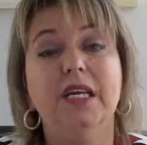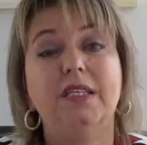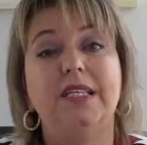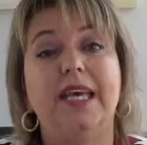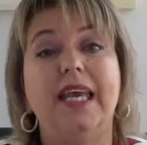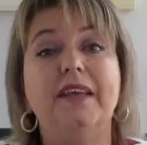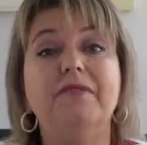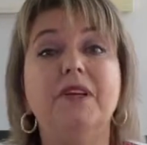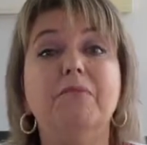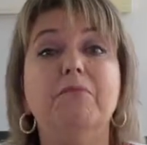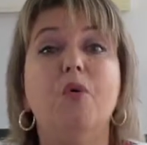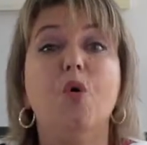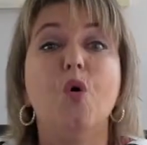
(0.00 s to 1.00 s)
to
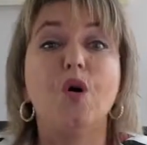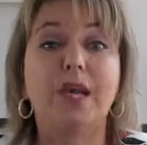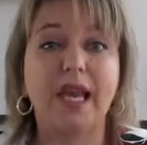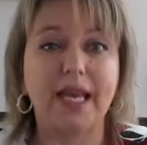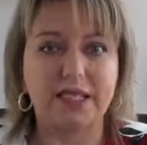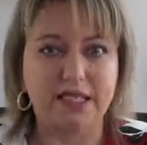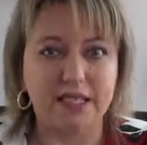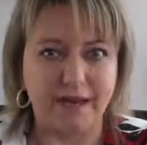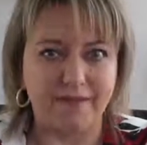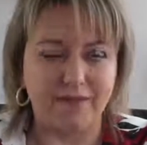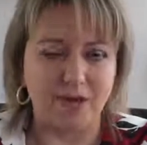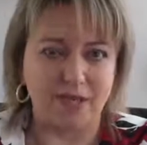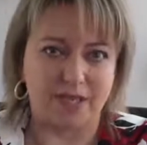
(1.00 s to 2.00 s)
even more case
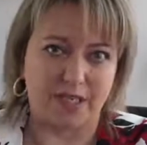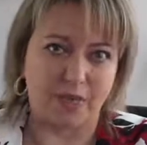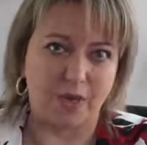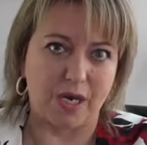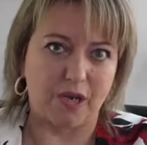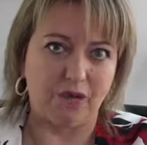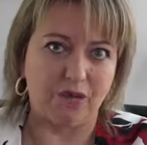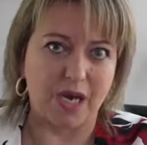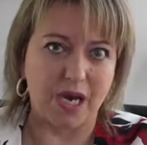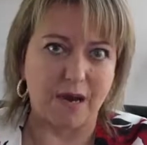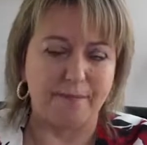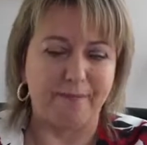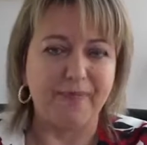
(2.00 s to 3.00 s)
diversity when you
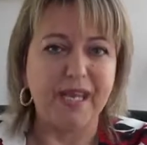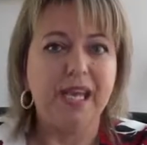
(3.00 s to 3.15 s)
come.